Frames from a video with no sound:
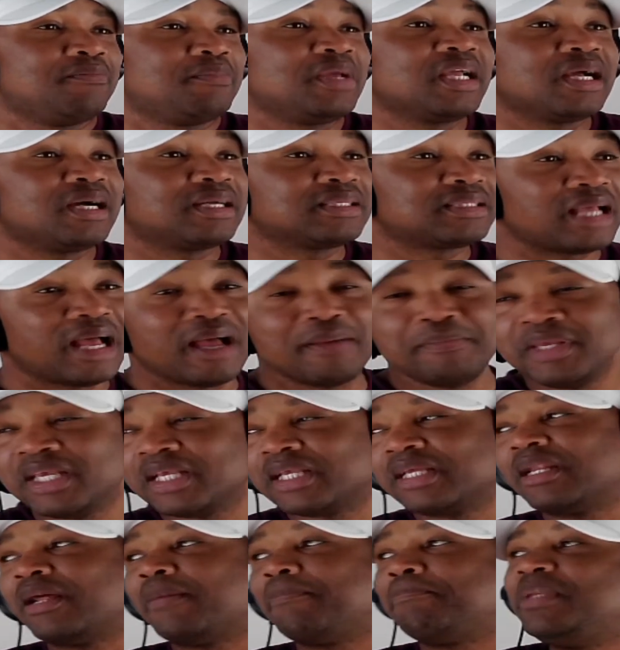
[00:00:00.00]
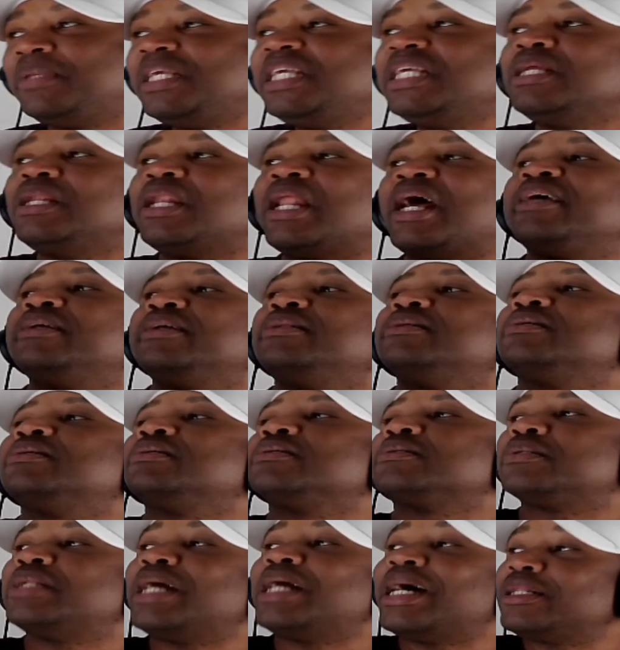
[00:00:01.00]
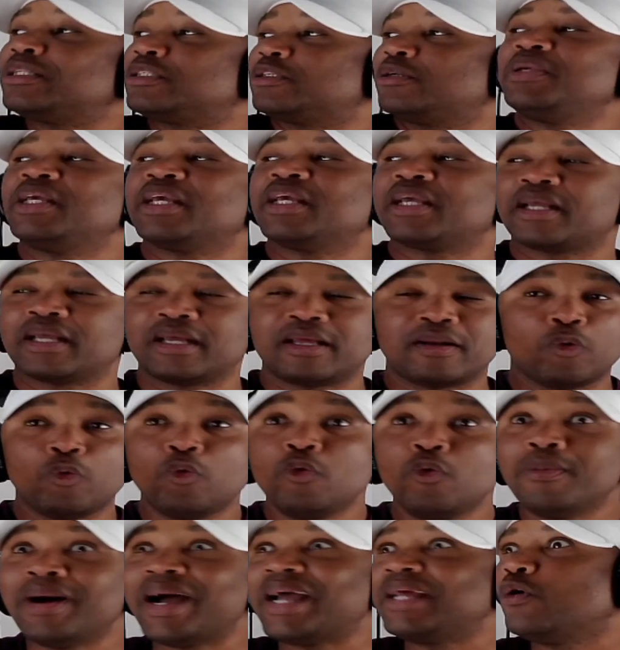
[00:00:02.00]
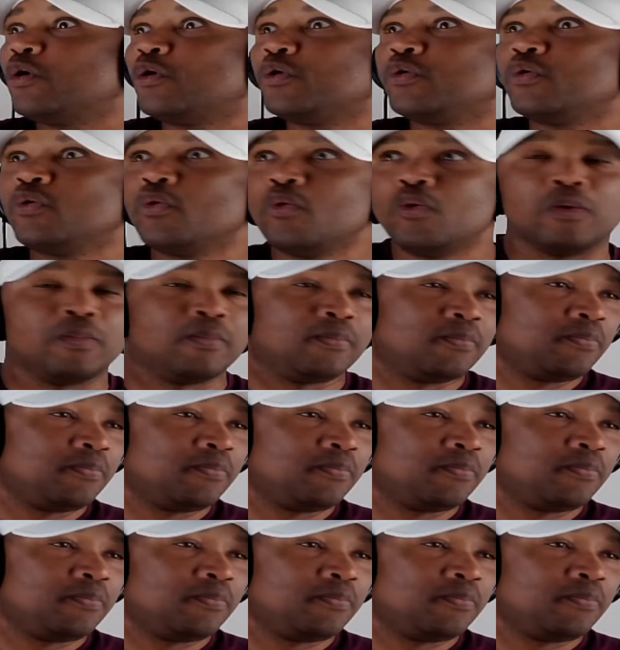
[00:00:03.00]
Because I'm making a beeline to that Jamaican whom I don't know.